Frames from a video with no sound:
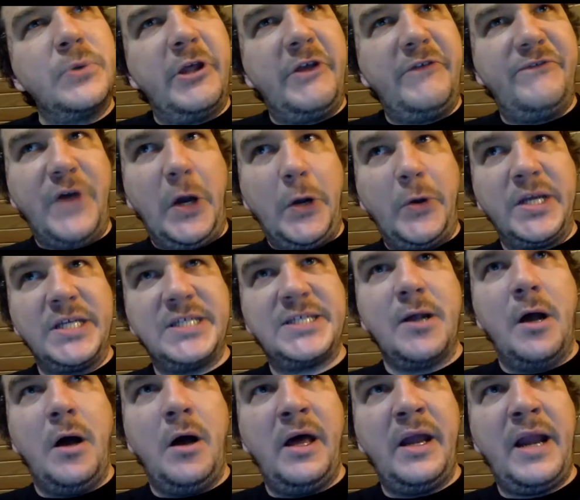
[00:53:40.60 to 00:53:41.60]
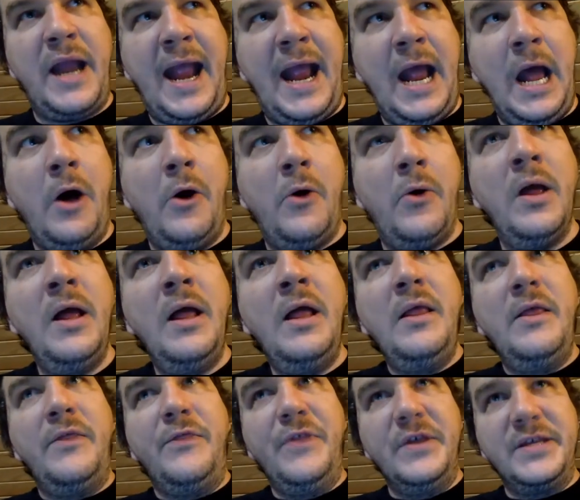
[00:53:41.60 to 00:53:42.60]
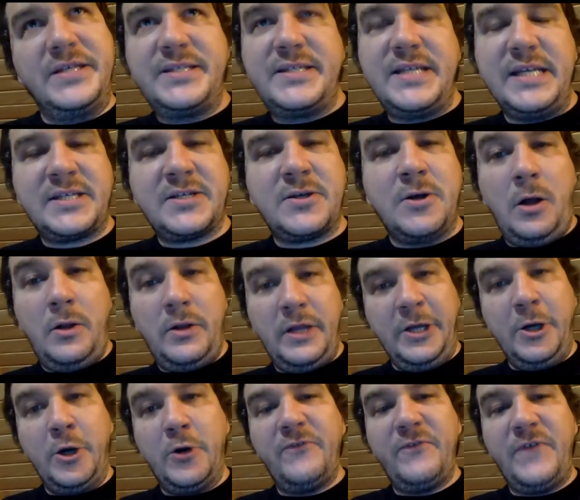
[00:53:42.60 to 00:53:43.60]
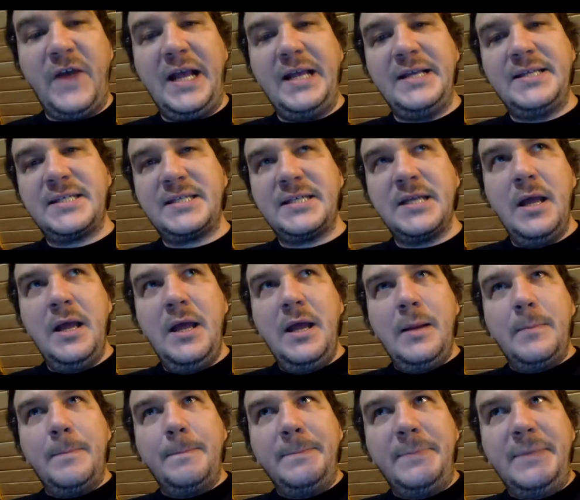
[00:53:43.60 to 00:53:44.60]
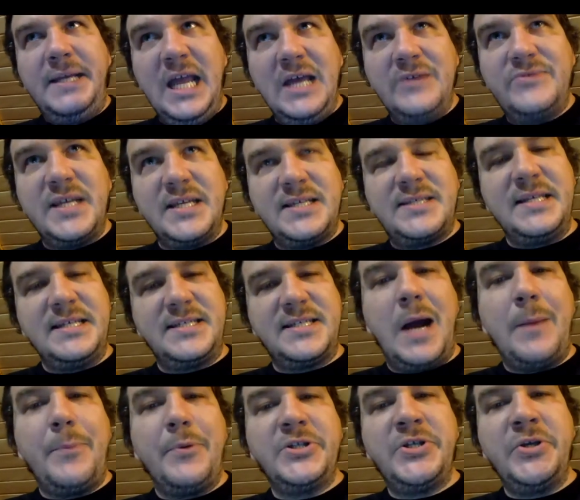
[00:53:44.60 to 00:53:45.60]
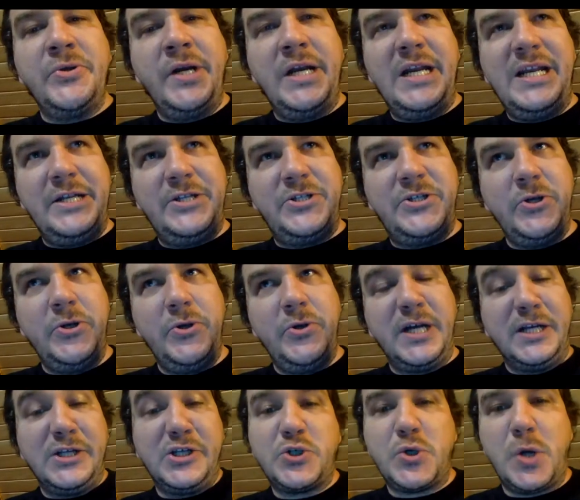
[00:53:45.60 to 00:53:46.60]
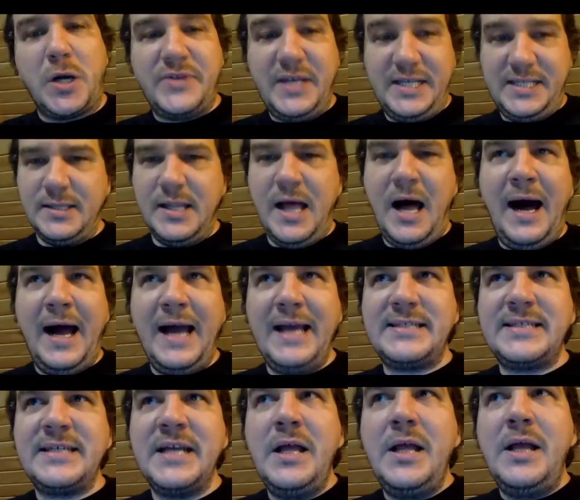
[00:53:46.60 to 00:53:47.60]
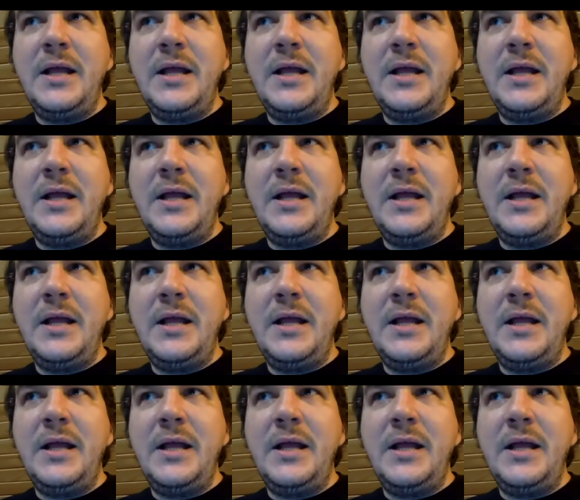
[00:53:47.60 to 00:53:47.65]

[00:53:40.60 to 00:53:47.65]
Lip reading: focused on how the syscall interface gives us this opportunity to construct these lies.